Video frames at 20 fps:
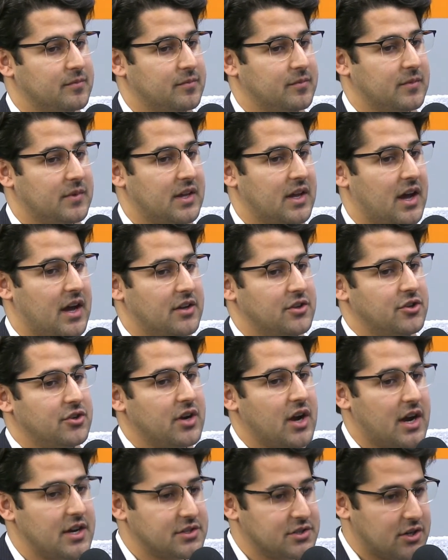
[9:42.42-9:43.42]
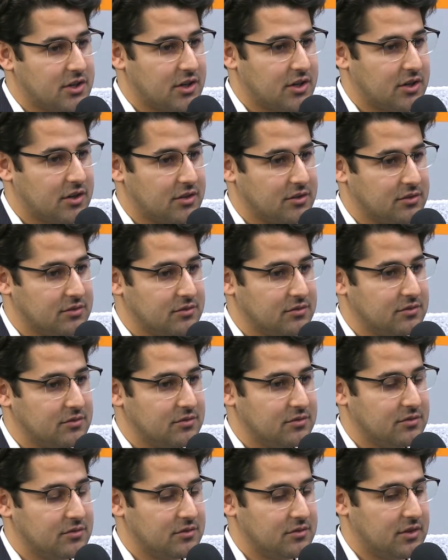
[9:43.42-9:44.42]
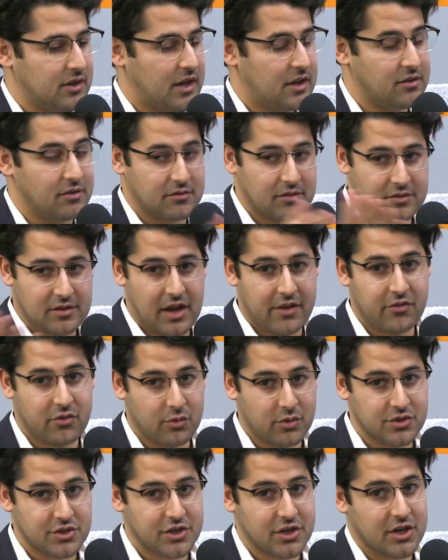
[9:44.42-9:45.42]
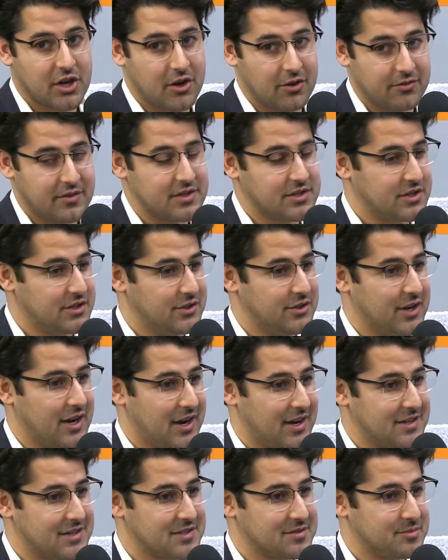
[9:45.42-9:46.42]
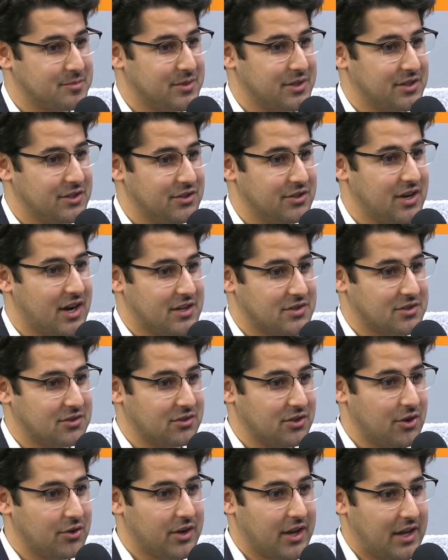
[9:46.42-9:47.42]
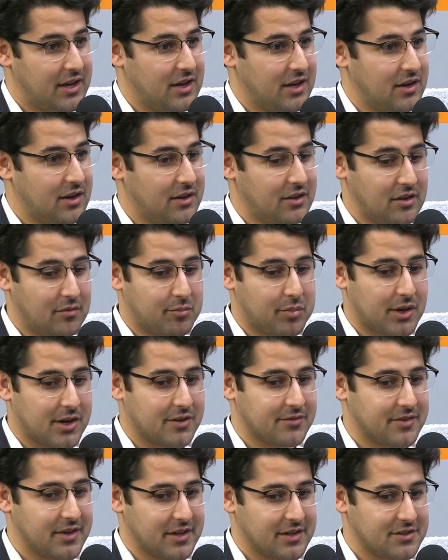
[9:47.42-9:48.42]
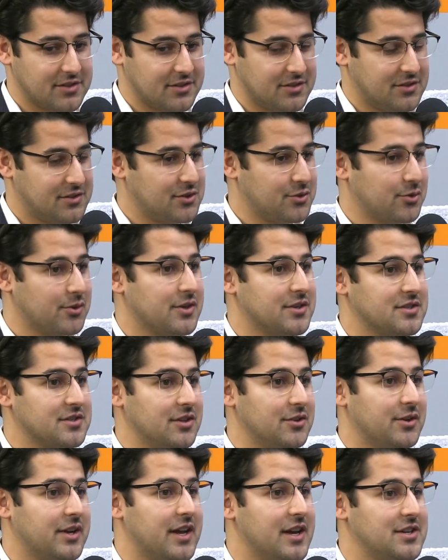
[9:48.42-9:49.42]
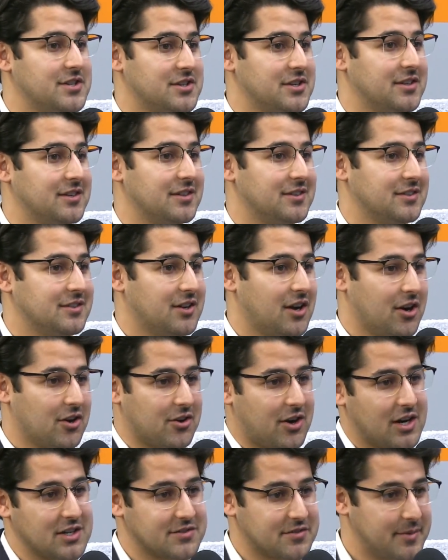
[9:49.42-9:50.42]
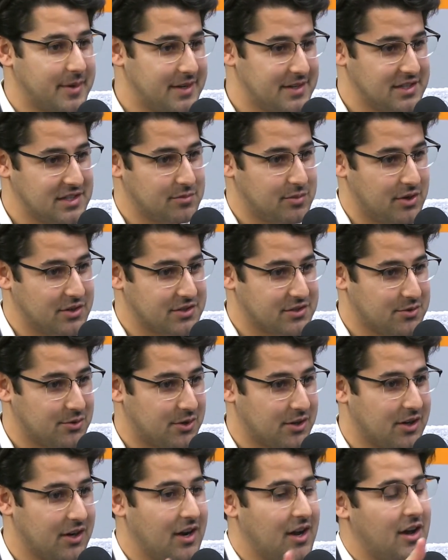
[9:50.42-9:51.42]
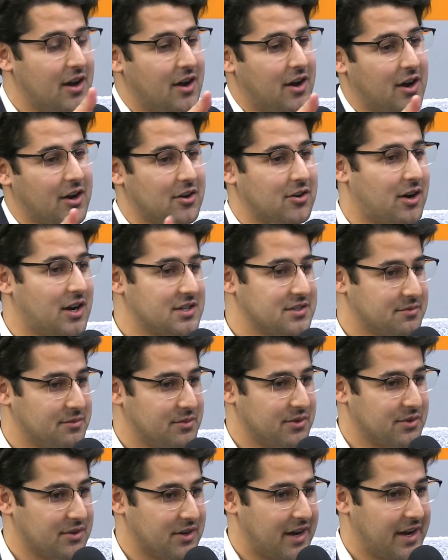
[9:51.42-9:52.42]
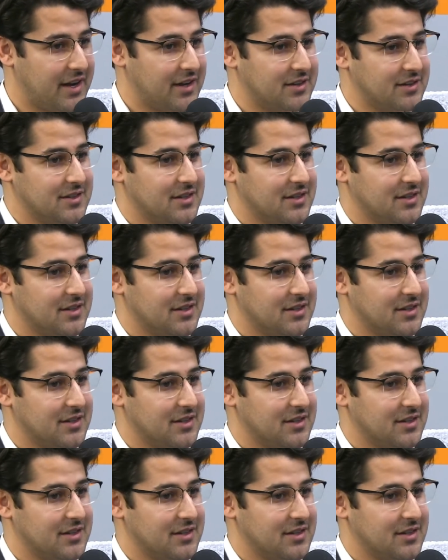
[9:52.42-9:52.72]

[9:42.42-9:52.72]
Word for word: yeah, and you guys are and everyone should go visit you guys, but you guys are located in the perfect tourist location across from Auntie's bookstore, across from the Grand.